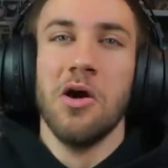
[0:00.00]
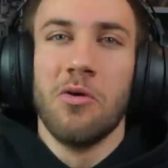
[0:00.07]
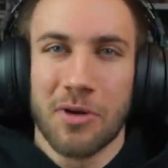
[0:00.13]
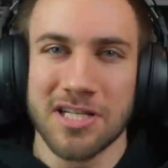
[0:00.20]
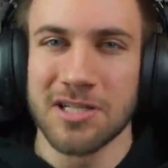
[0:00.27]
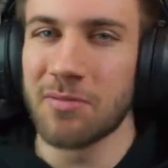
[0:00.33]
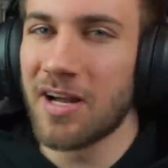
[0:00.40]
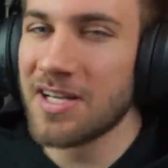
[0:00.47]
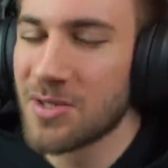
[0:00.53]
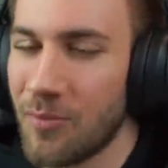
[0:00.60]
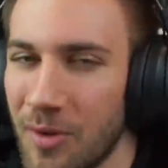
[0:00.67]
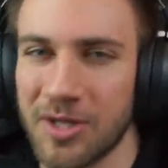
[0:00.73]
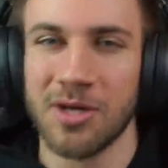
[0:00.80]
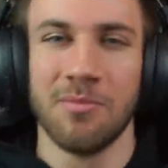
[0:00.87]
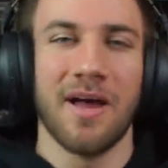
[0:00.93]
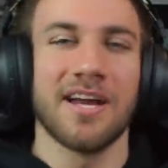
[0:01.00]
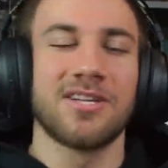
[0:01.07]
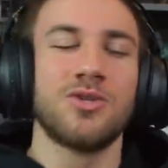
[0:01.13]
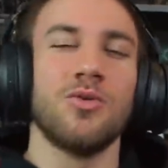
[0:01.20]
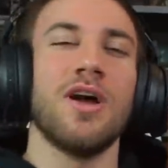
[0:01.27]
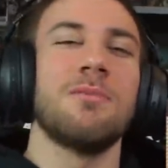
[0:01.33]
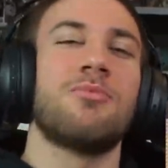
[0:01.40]
What is up guys and welcome back
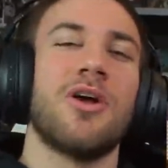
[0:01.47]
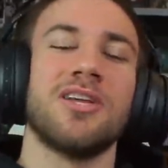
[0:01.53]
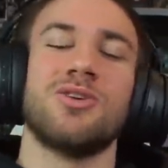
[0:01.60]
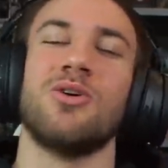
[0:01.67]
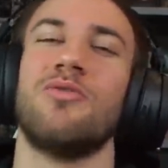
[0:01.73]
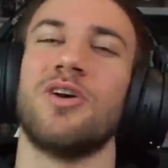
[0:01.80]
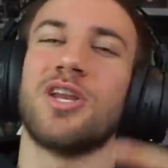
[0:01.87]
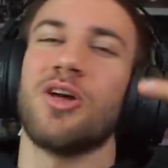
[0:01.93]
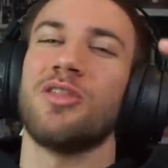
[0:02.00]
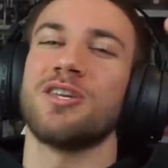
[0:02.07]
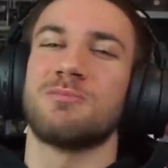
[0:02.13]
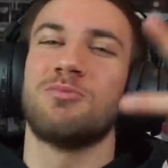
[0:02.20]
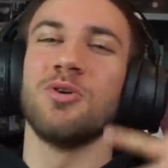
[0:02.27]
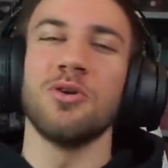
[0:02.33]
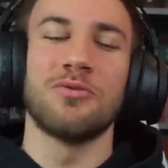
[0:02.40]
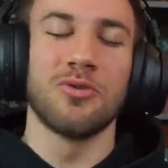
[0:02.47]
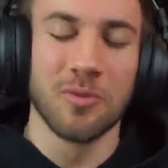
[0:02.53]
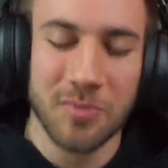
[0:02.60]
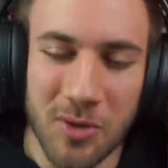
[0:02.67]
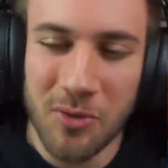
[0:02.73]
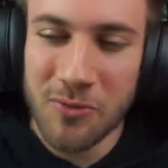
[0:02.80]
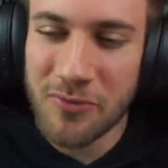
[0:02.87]
to a brand new video on this beautiful,
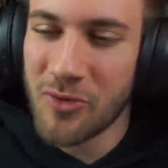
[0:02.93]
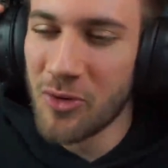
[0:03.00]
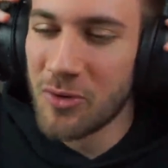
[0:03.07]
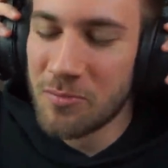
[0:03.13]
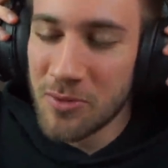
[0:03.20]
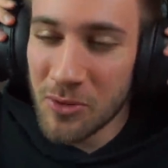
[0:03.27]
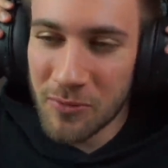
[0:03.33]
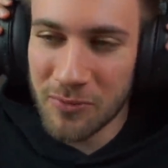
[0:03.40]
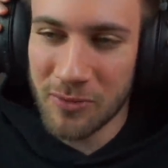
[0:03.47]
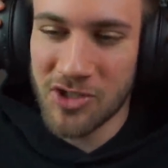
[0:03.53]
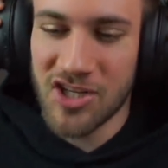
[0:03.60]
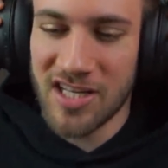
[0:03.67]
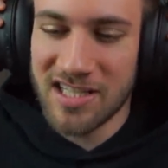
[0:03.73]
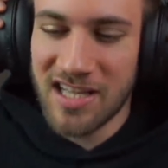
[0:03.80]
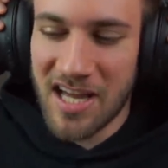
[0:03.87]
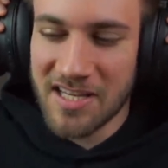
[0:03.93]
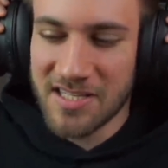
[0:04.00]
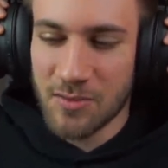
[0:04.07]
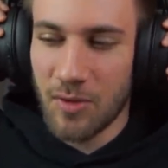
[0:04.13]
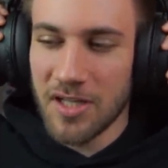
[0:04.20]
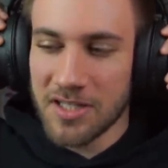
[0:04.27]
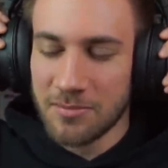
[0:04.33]
beautiful, beautiful channel. Guys,
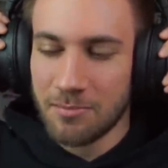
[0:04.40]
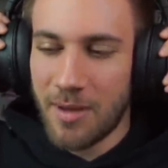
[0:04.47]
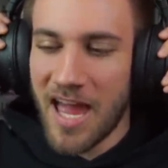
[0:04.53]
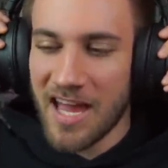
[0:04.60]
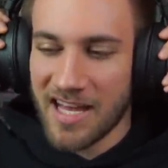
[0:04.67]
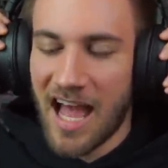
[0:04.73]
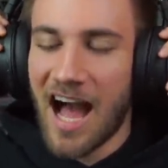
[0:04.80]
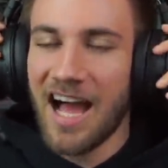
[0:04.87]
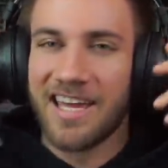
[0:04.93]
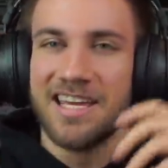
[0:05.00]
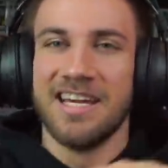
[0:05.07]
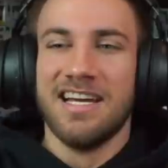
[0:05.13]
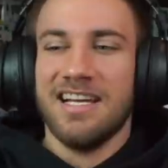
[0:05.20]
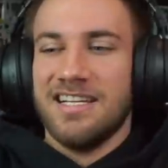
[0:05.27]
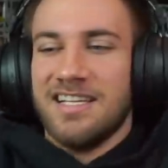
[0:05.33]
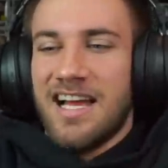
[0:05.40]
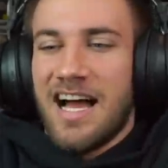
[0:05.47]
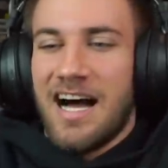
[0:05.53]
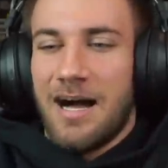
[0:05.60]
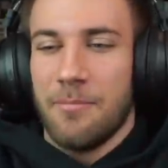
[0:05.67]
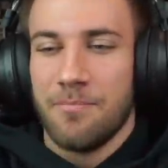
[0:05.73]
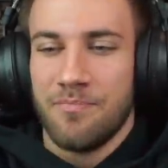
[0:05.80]
welcome back. Hi.
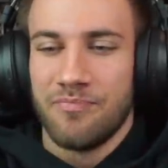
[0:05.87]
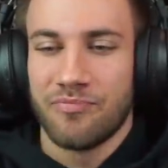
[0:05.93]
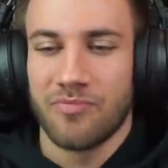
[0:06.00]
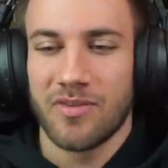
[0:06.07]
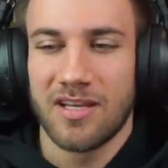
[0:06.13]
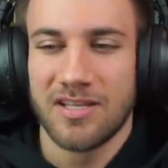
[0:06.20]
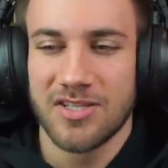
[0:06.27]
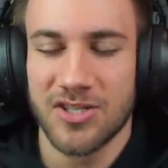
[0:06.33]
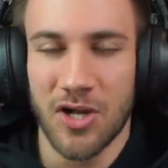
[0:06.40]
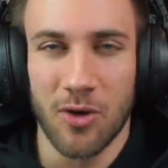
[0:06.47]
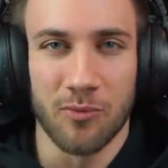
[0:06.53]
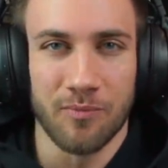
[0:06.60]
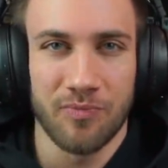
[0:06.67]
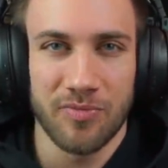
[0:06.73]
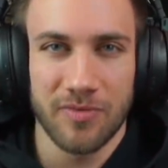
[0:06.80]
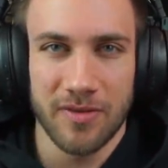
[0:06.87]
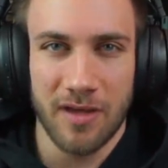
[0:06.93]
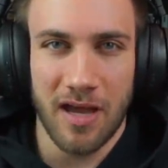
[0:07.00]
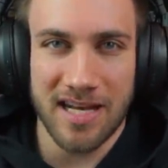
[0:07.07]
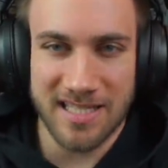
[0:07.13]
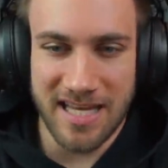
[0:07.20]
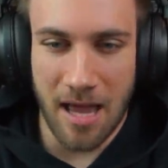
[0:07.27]
Um, so,
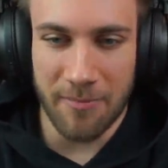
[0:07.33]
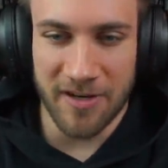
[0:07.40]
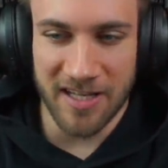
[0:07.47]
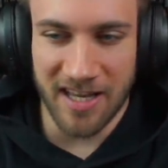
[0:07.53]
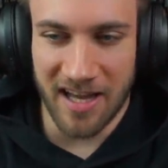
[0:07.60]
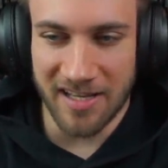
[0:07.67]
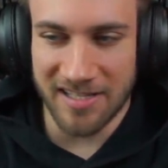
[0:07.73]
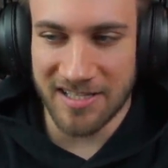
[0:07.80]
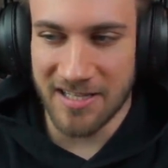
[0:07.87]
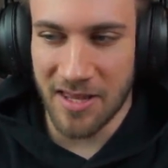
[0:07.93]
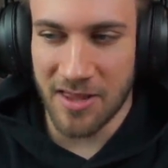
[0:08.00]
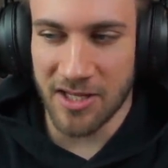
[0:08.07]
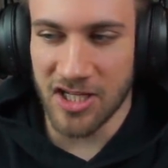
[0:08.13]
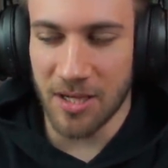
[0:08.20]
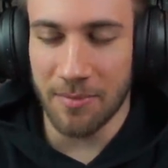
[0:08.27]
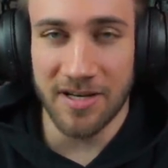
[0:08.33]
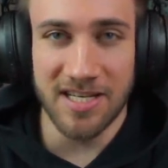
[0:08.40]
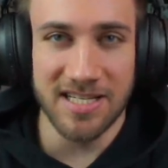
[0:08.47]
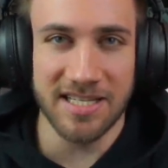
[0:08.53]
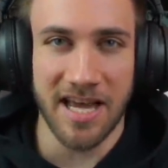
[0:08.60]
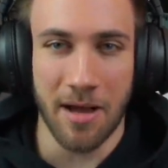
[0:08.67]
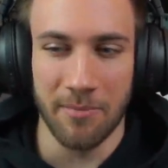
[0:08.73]
it is happening guys. The
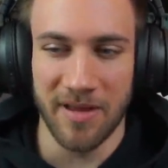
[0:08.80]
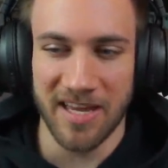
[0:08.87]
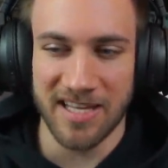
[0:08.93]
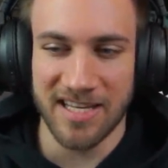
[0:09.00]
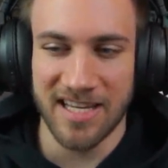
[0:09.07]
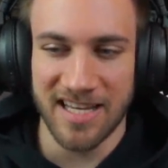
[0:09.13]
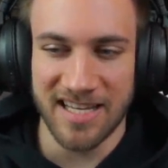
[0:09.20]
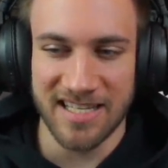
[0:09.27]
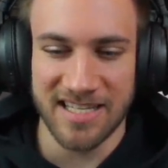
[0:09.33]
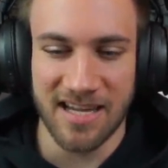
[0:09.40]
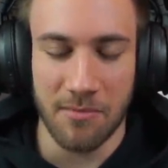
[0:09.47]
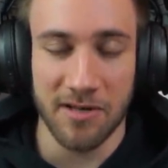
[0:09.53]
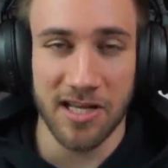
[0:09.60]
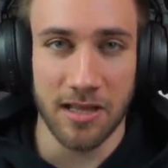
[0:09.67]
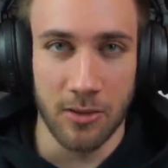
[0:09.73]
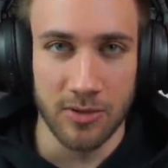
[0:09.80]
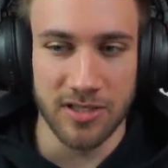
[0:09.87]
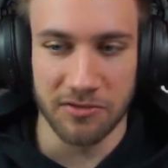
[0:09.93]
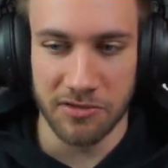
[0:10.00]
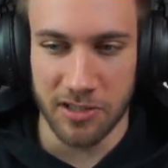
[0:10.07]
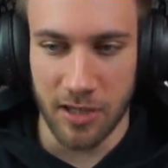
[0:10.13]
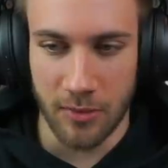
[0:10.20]
Japanese comeback is coming closer
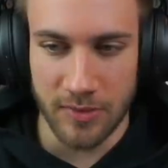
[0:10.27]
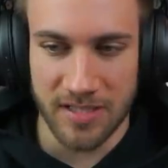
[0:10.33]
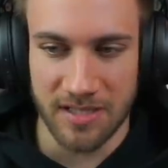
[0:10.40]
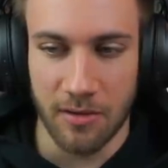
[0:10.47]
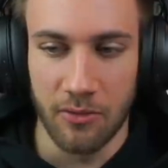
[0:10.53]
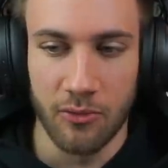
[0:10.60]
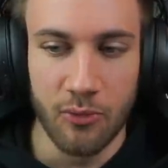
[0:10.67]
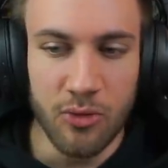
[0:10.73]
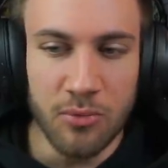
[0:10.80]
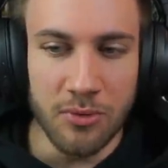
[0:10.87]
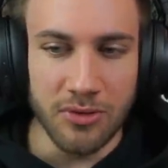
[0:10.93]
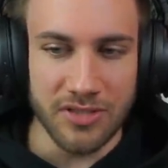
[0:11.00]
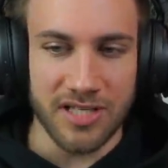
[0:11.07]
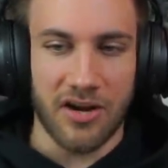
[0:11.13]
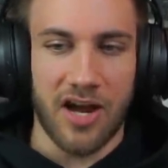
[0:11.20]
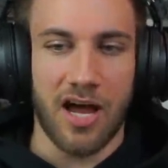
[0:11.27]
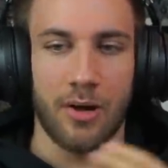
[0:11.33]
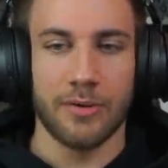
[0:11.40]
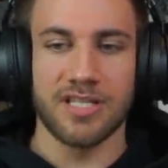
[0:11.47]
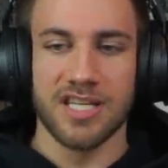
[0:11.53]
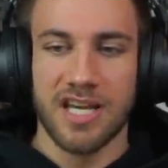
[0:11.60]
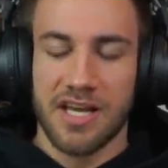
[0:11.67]
and closer. Rumors are
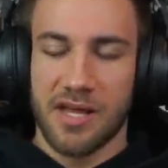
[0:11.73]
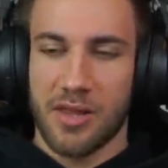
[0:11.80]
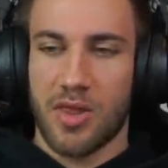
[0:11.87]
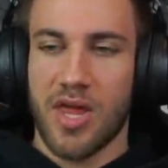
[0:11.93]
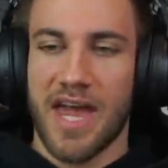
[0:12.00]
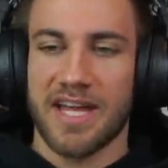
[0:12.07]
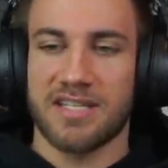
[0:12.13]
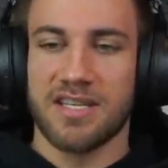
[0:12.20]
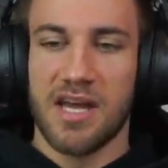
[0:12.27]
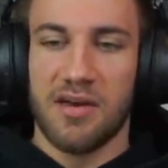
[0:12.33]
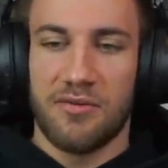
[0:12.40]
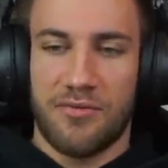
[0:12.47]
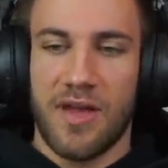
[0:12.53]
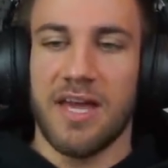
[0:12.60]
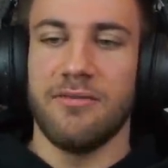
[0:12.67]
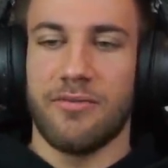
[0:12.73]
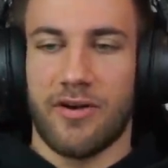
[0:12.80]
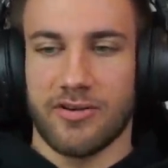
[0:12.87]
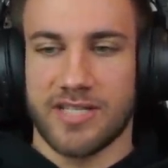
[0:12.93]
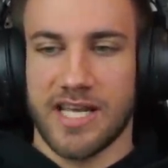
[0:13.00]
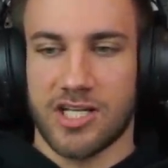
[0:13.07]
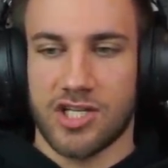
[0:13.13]
out that Fanfare
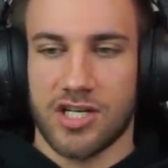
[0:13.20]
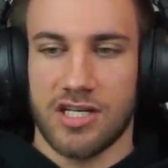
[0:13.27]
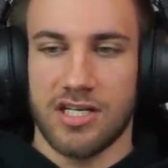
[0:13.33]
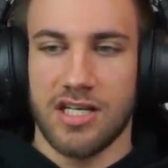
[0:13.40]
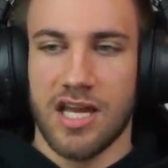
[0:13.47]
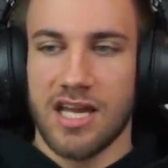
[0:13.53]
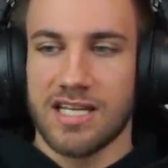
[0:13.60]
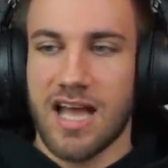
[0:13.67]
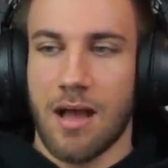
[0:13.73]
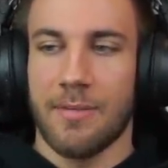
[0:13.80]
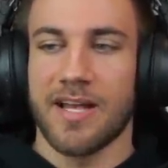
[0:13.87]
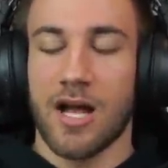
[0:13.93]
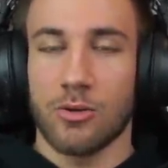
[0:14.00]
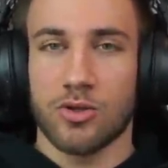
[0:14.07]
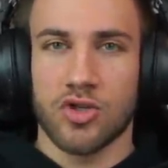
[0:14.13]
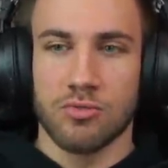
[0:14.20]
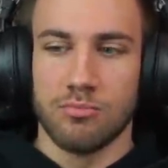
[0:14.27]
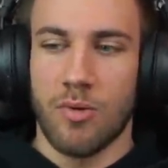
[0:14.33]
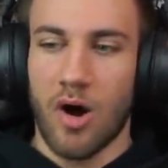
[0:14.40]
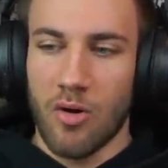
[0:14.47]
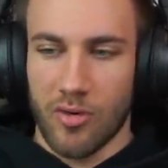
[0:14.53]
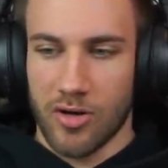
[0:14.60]
is actually coming out
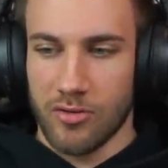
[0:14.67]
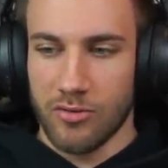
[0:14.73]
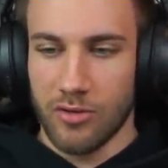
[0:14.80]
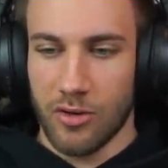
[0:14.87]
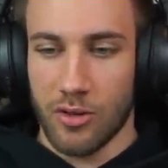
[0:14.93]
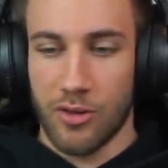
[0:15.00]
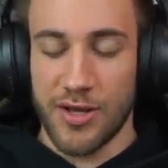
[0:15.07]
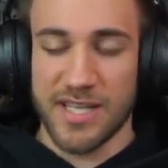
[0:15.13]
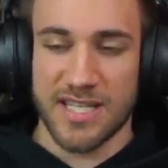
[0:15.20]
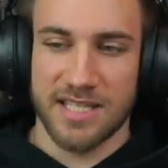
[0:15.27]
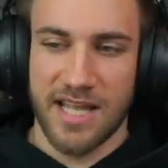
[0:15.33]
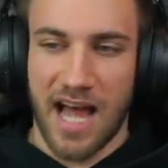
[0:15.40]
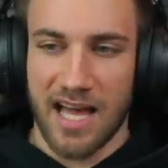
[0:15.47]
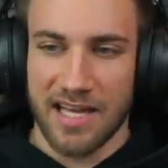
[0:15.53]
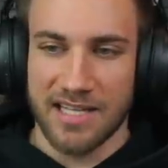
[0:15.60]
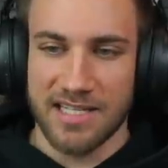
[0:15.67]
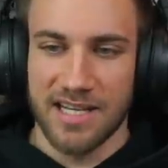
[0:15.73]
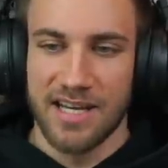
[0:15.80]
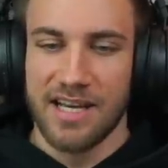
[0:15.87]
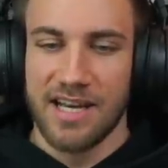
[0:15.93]
tomorrow or this night.